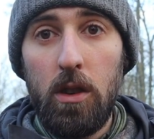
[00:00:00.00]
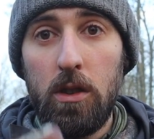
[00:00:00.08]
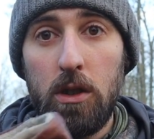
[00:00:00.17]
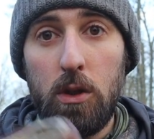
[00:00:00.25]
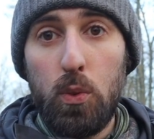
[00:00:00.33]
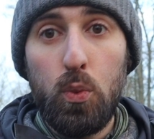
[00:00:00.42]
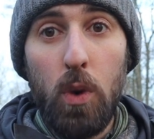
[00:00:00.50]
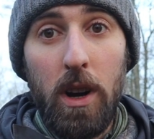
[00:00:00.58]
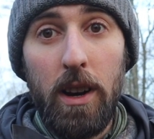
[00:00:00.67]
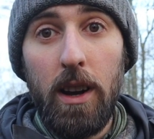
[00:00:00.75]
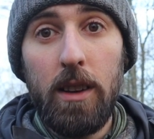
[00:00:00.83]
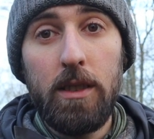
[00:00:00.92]
It's
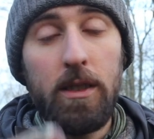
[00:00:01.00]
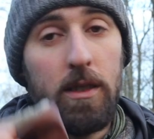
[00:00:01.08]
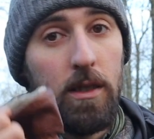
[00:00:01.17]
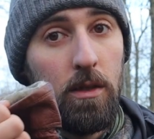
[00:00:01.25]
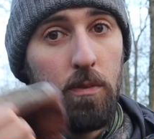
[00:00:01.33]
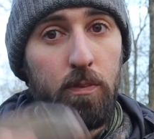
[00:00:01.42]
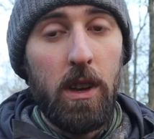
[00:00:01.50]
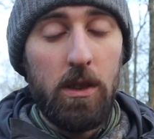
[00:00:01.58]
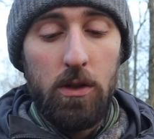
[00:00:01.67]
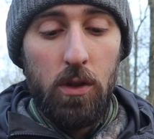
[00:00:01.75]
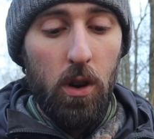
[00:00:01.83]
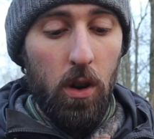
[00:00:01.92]
really nice.
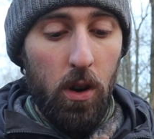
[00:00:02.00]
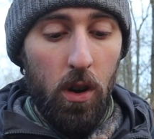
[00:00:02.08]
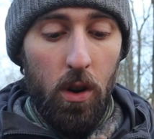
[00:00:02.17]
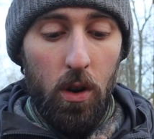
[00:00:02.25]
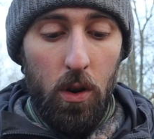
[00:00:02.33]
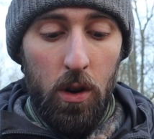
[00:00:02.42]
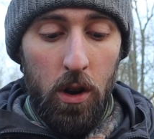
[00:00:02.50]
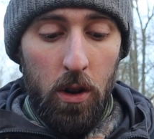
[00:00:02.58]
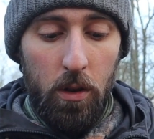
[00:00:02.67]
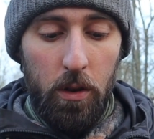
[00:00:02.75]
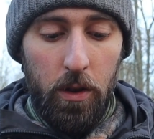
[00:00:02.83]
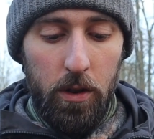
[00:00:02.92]
Hestra are
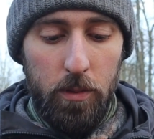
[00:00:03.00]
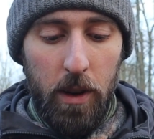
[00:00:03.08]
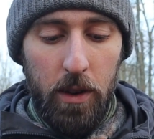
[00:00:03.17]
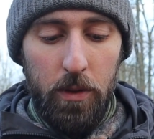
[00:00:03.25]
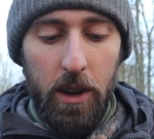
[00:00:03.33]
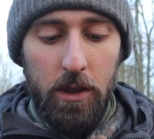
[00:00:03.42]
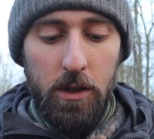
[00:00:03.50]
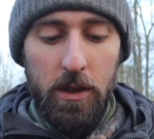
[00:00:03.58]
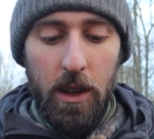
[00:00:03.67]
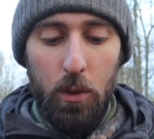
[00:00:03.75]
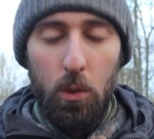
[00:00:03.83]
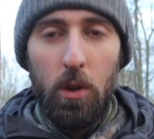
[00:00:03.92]
one of those manufacturers
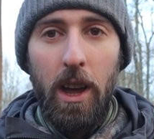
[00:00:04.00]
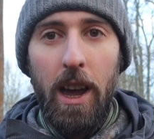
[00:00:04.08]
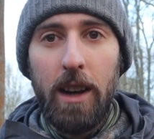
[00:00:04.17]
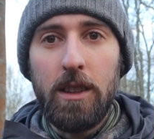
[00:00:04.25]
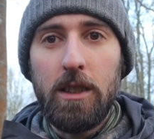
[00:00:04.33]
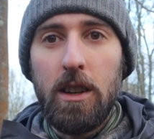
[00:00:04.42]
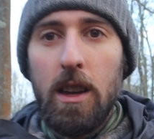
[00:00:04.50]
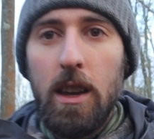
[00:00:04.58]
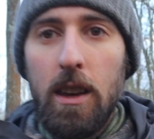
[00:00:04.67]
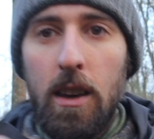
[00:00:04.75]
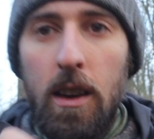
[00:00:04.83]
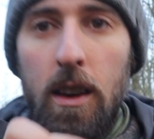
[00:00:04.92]
that will actually